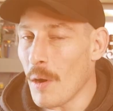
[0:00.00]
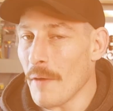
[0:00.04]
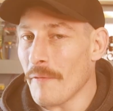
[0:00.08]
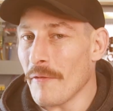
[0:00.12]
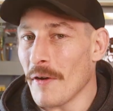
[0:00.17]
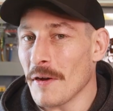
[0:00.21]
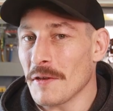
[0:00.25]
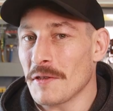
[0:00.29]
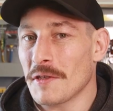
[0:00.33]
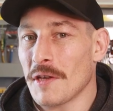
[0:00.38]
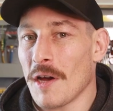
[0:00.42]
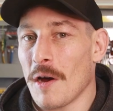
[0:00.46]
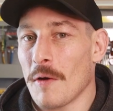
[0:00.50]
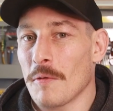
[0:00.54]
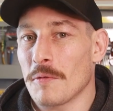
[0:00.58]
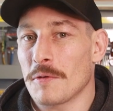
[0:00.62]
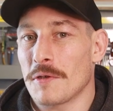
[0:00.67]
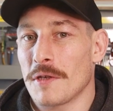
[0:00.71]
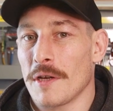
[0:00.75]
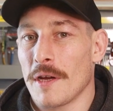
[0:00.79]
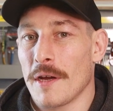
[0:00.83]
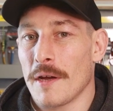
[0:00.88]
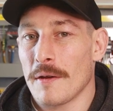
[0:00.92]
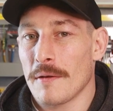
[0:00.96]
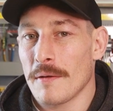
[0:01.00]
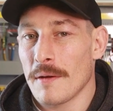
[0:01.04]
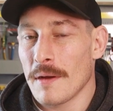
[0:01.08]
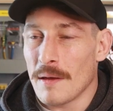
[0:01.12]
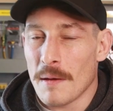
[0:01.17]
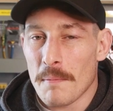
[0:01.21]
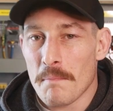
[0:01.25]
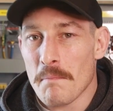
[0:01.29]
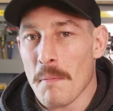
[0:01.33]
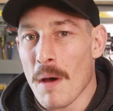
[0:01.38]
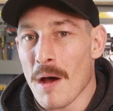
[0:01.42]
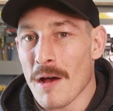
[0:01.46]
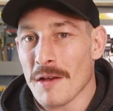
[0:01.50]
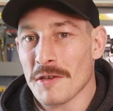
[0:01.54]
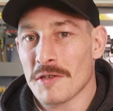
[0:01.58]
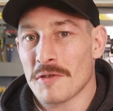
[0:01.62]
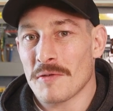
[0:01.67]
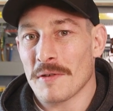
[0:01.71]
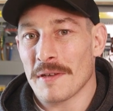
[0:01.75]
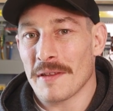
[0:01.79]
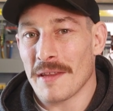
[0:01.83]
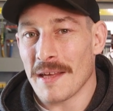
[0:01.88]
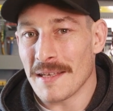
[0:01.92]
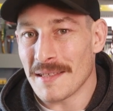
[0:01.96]
what if I told you that
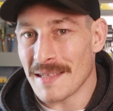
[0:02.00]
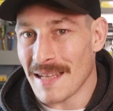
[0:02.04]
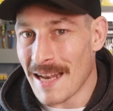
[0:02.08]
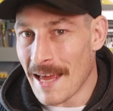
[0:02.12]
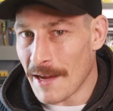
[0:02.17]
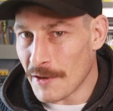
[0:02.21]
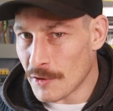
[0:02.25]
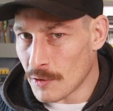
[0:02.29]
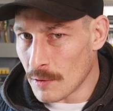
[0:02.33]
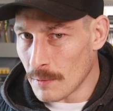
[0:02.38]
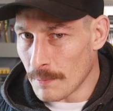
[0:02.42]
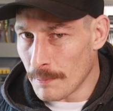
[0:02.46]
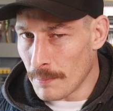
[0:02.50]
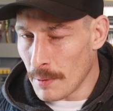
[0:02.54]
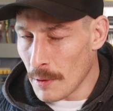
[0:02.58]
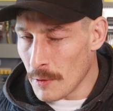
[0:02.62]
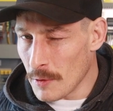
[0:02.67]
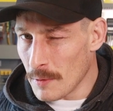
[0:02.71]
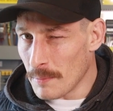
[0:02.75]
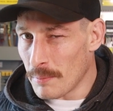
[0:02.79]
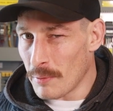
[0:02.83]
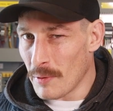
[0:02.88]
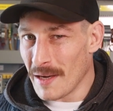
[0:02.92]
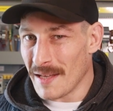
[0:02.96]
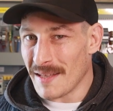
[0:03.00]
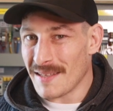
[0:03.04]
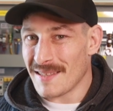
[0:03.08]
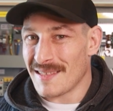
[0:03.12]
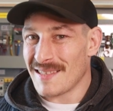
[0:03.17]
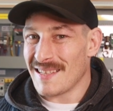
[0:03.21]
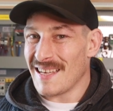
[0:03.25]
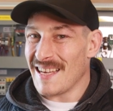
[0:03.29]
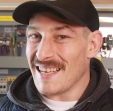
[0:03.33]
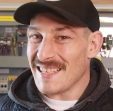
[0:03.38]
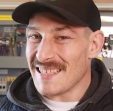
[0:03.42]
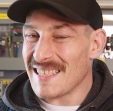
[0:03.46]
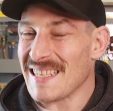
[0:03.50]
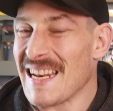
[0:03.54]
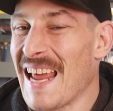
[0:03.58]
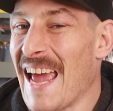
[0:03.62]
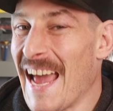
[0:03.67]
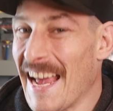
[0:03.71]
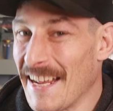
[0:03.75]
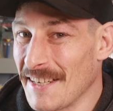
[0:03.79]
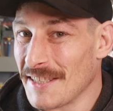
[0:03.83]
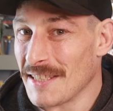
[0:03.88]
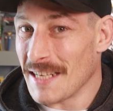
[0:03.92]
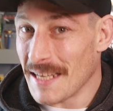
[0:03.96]
mastering these electrical blueprints isn't
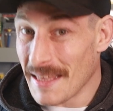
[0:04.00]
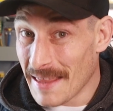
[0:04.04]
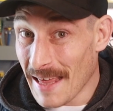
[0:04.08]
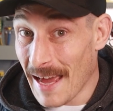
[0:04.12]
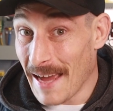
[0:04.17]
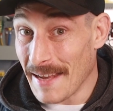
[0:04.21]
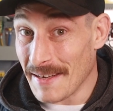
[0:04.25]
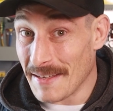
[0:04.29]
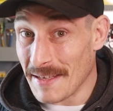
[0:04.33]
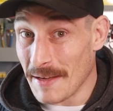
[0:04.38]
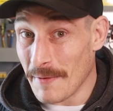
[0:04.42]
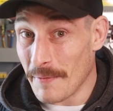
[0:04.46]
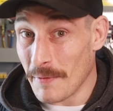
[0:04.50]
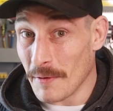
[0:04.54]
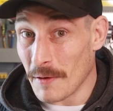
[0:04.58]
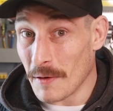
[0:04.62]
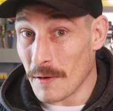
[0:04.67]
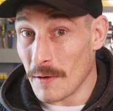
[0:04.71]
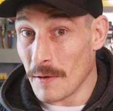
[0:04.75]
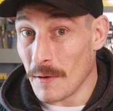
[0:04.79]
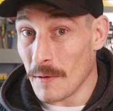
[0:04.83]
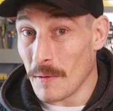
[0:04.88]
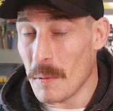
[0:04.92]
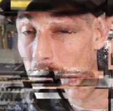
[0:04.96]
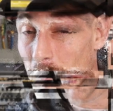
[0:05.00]
actually that difficult